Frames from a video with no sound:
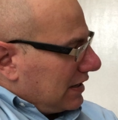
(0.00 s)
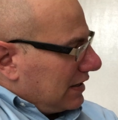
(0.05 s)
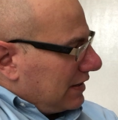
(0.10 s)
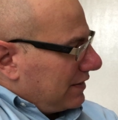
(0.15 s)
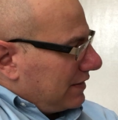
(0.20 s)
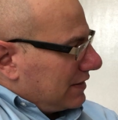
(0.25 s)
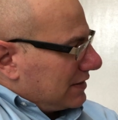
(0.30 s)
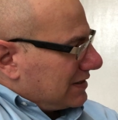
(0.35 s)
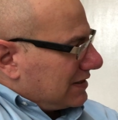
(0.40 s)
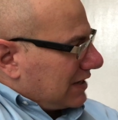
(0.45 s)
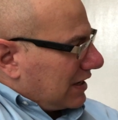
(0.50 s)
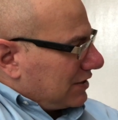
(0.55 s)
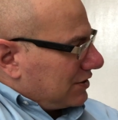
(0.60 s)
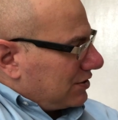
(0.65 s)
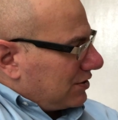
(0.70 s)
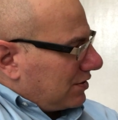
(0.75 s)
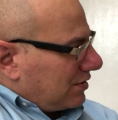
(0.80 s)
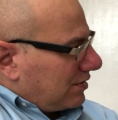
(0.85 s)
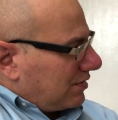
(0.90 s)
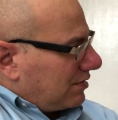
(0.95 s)
in the
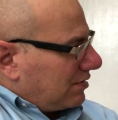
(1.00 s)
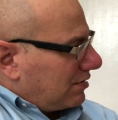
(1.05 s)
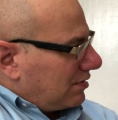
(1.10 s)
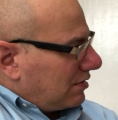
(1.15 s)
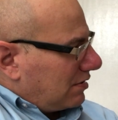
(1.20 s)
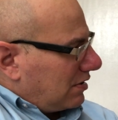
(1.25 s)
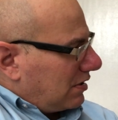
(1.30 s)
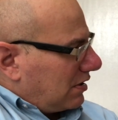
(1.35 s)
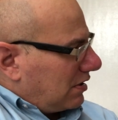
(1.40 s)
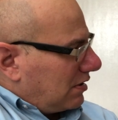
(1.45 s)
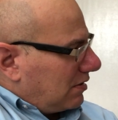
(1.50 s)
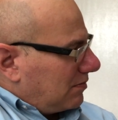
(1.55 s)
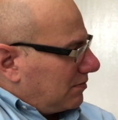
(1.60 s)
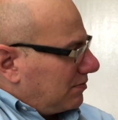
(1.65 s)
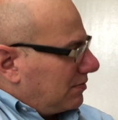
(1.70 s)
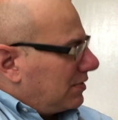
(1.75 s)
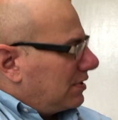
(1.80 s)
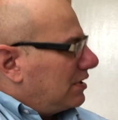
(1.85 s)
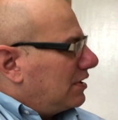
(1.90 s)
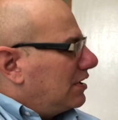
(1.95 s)
center
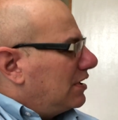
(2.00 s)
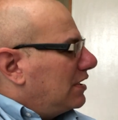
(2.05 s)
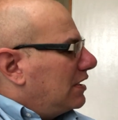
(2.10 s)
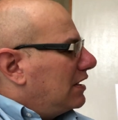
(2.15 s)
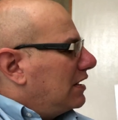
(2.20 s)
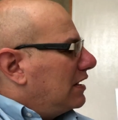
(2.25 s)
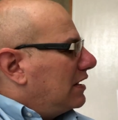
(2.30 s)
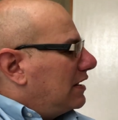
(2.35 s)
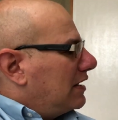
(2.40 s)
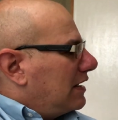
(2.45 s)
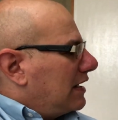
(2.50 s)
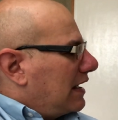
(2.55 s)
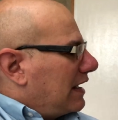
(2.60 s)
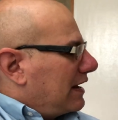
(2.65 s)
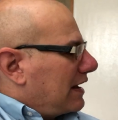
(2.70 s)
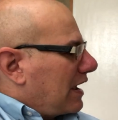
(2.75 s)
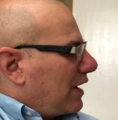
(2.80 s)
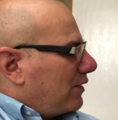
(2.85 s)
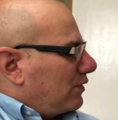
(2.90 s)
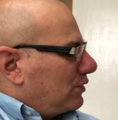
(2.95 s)
and
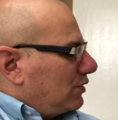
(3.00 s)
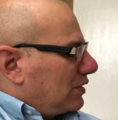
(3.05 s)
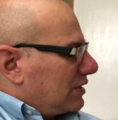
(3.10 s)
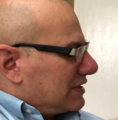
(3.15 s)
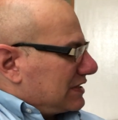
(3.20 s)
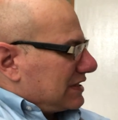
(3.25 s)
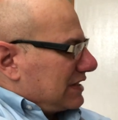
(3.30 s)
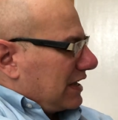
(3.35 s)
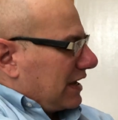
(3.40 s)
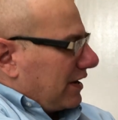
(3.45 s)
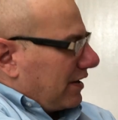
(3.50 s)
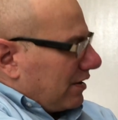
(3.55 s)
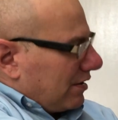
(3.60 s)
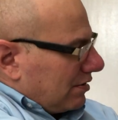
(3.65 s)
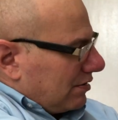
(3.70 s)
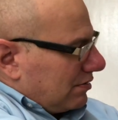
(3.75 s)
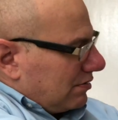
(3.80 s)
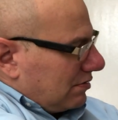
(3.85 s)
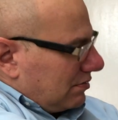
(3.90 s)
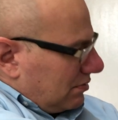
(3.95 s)
how it looks there.
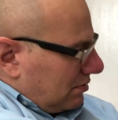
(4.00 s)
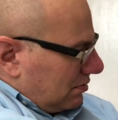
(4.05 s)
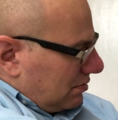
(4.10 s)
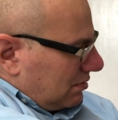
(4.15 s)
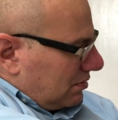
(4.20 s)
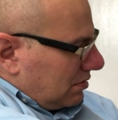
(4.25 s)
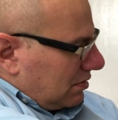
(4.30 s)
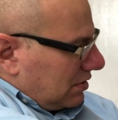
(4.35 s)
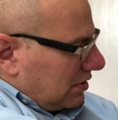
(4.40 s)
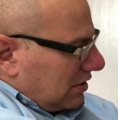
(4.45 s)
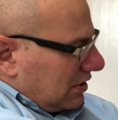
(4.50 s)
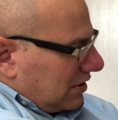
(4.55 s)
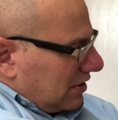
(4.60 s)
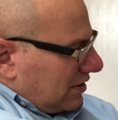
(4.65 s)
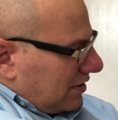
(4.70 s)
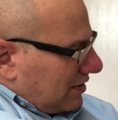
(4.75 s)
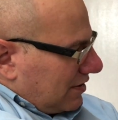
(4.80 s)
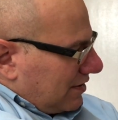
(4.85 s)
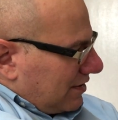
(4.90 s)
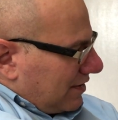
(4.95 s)

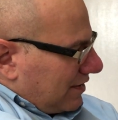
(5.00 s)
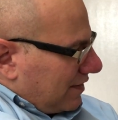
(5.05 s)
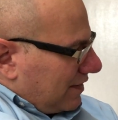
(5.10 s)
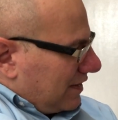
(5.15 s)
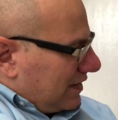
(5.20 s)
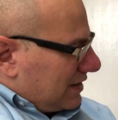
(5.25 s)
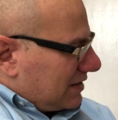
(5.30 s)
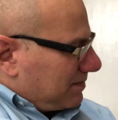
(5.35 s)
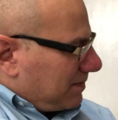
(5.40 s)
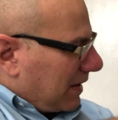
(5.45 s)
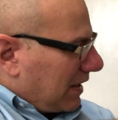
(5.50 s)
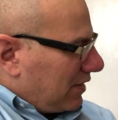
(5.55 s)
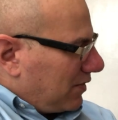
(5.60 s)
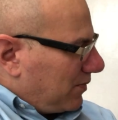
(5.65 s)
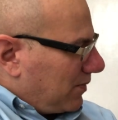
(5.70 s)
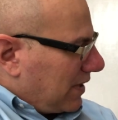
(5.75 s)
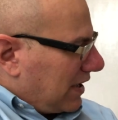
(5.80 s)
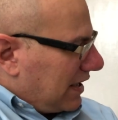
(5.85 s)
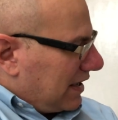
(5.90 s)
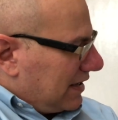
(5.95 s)
This, by the
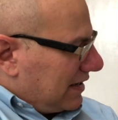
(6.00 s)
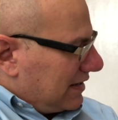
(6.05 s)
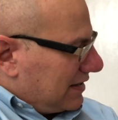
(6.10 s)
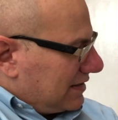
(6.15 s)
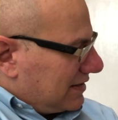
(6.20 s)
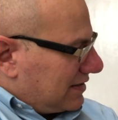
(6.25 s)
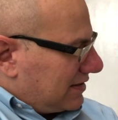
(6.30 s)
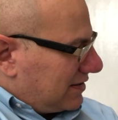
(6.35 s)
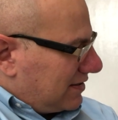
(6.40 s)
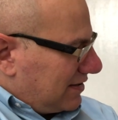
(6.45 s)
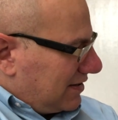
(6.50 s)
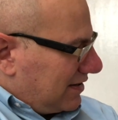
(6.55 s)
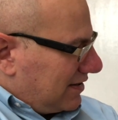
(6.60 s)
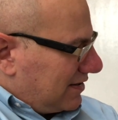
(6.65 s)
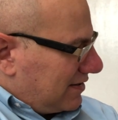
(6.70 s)
way, is